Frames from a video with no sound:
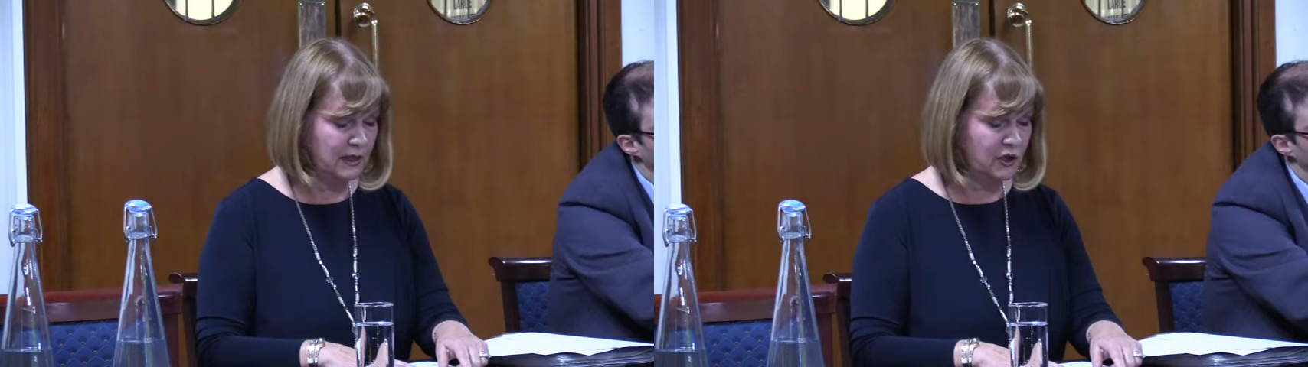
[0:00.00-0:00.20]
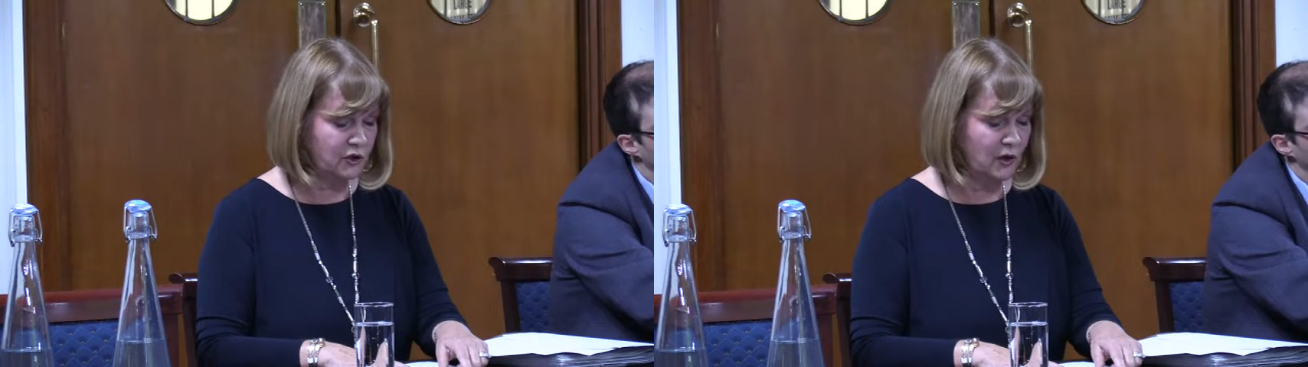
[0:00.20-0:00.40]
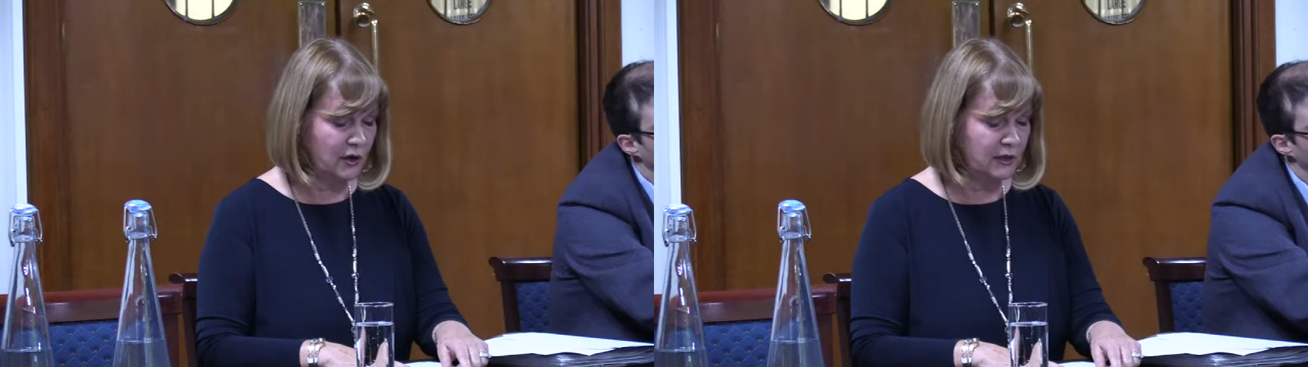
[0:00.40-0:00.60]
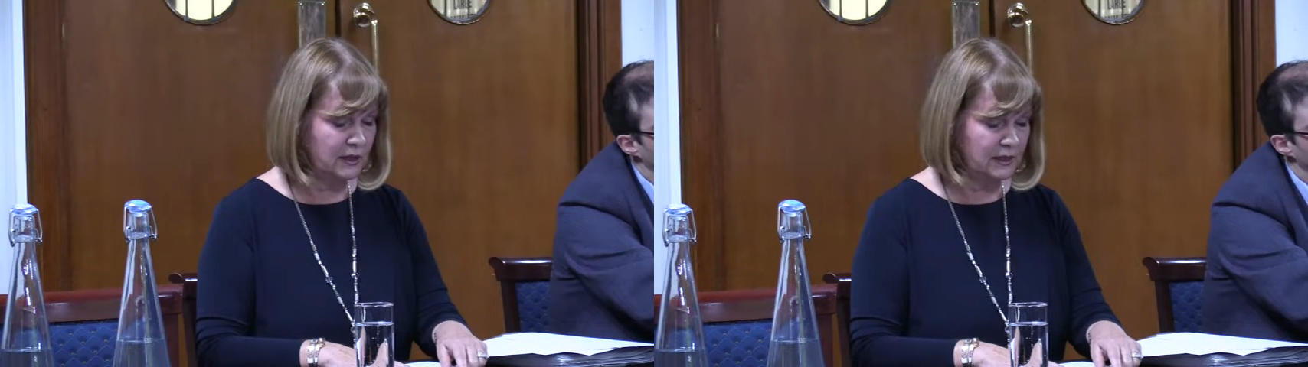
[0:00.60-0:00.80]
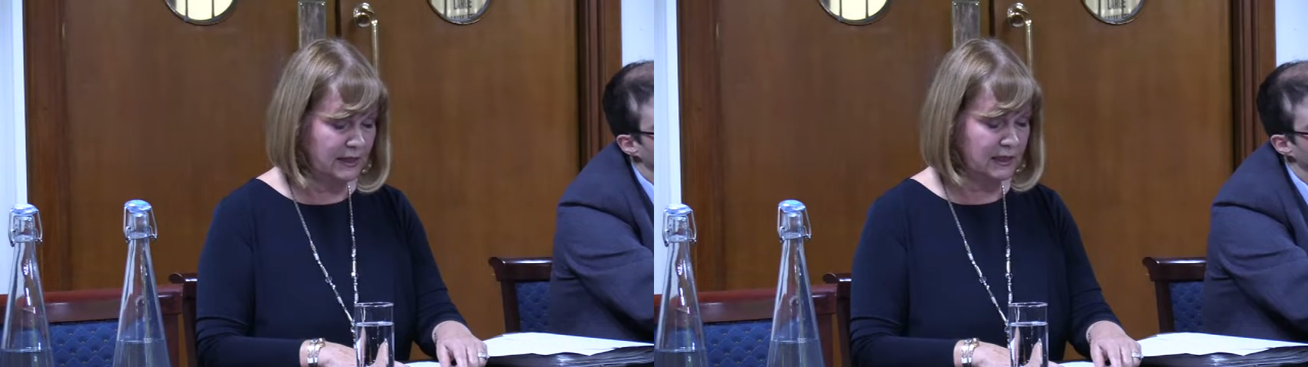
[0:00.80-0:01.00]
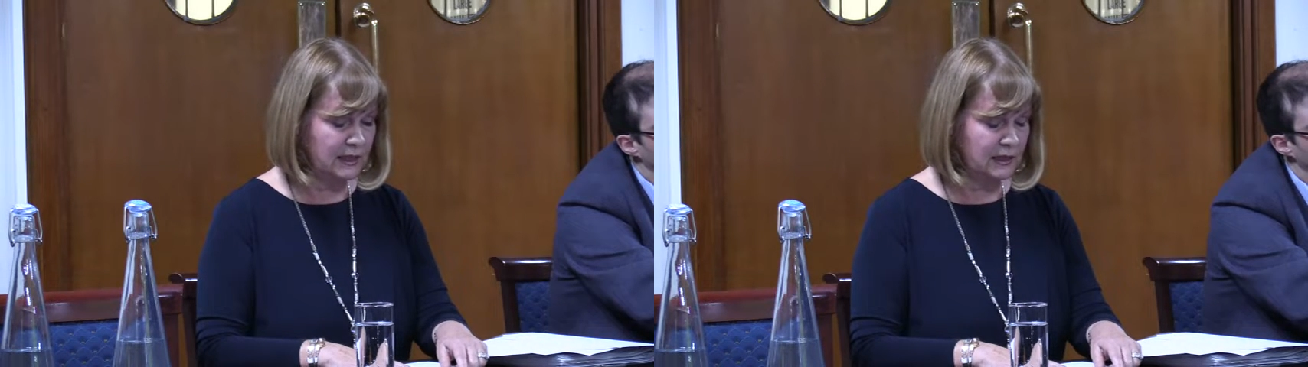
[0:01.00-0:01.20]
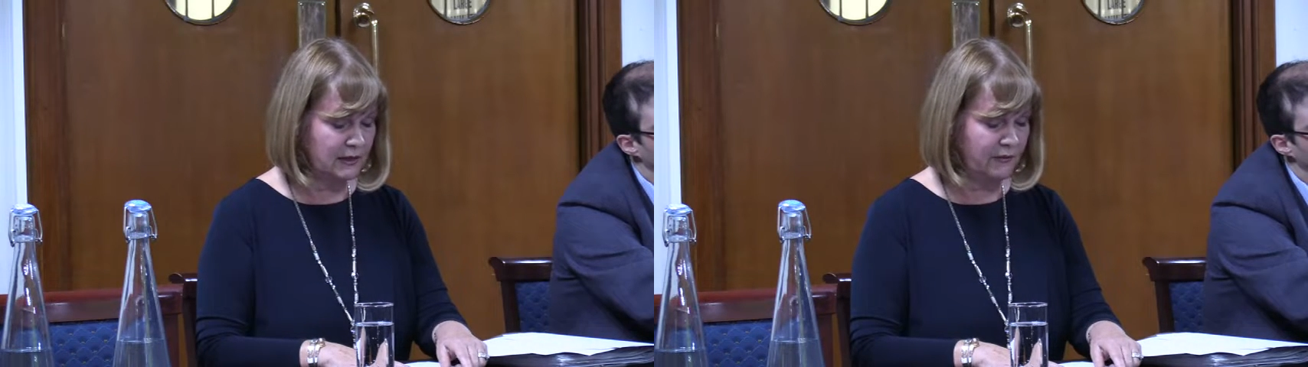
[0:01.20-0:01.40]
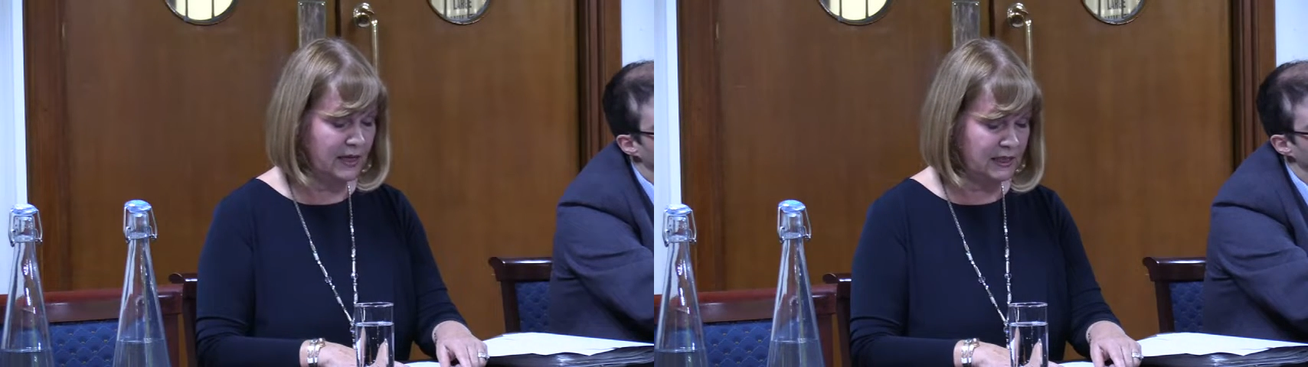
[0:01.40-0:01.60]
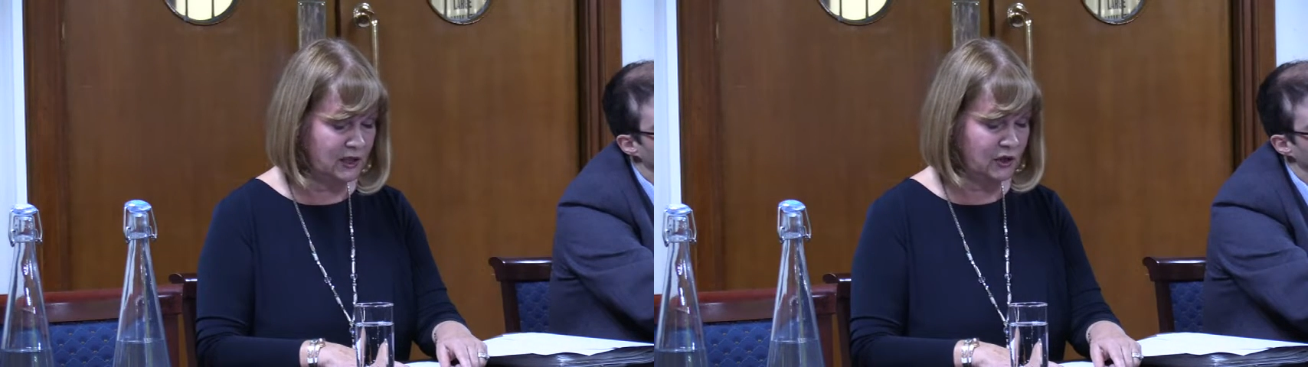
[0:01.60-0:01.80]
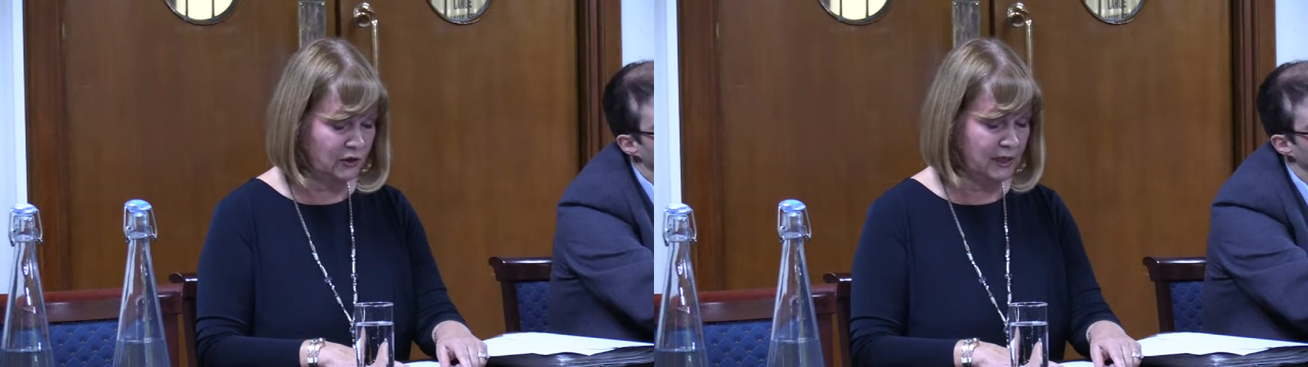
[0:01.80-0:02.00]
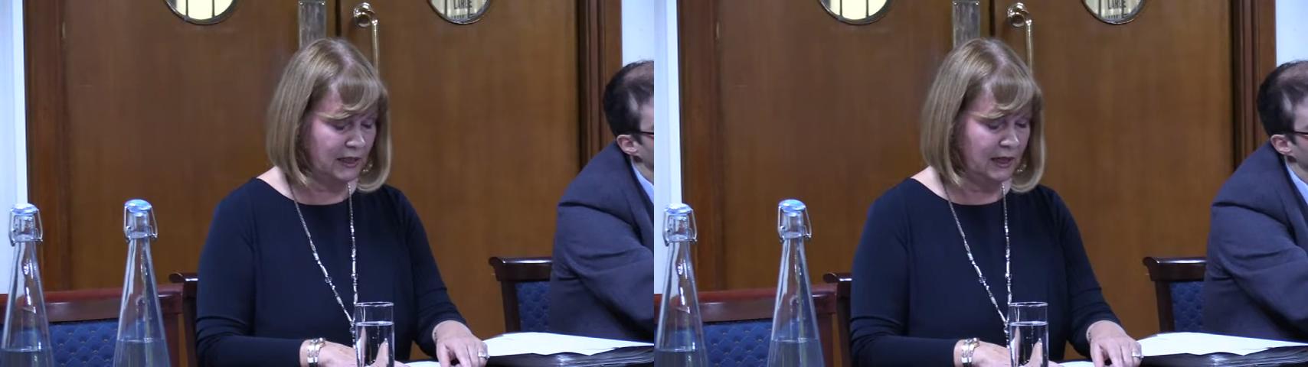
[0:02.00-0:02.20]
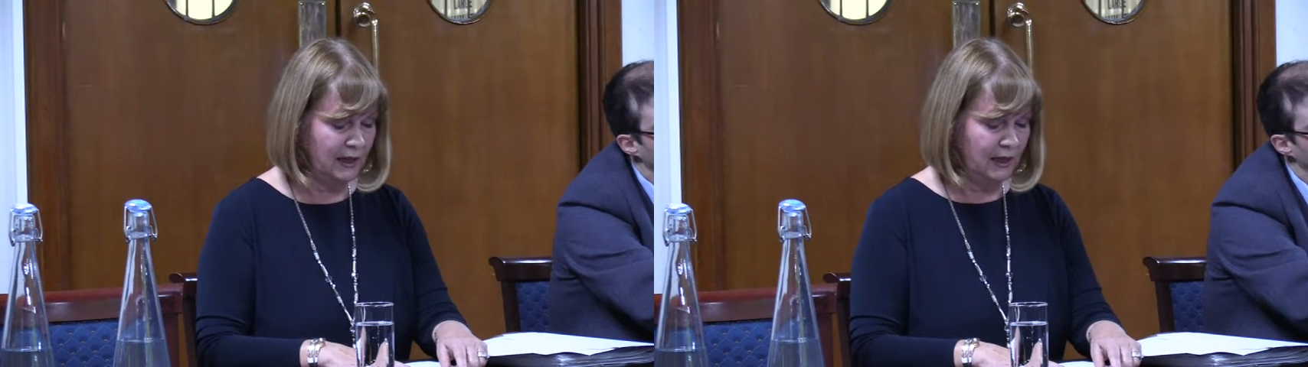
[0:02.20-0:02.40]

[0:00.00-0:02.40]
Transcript: destroyed the details of his study,